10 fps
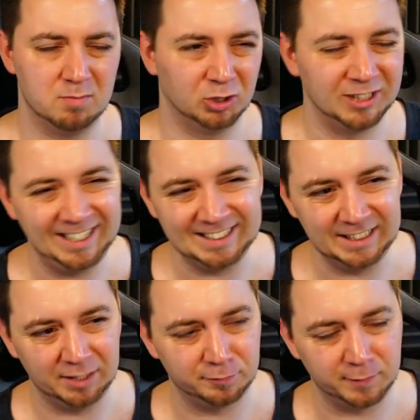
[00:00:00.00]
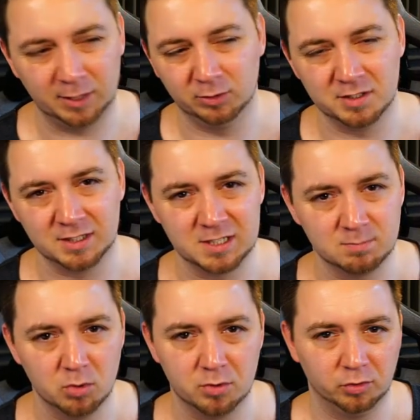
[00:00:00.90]
but lately I've found in the last
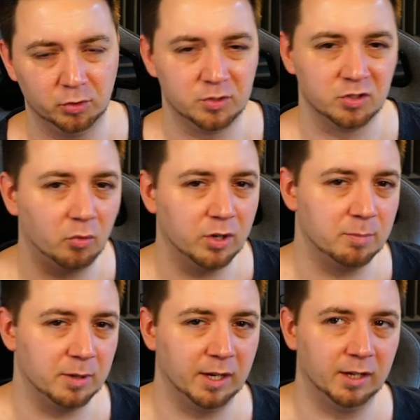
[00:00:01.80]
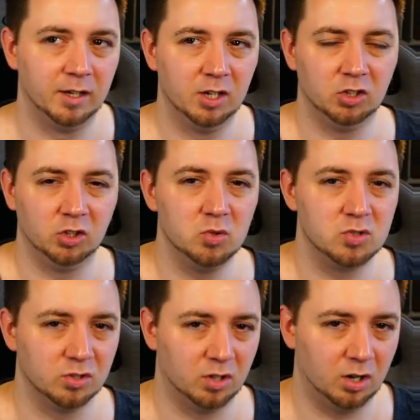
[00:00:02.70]
month or two, it's not really being
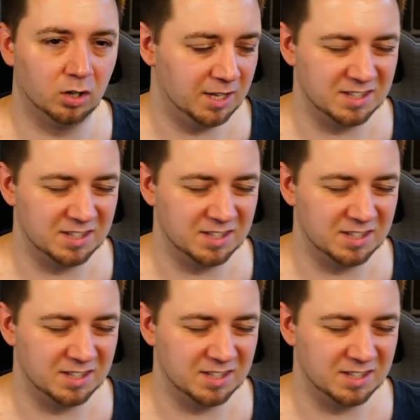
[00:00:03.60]
used a lot.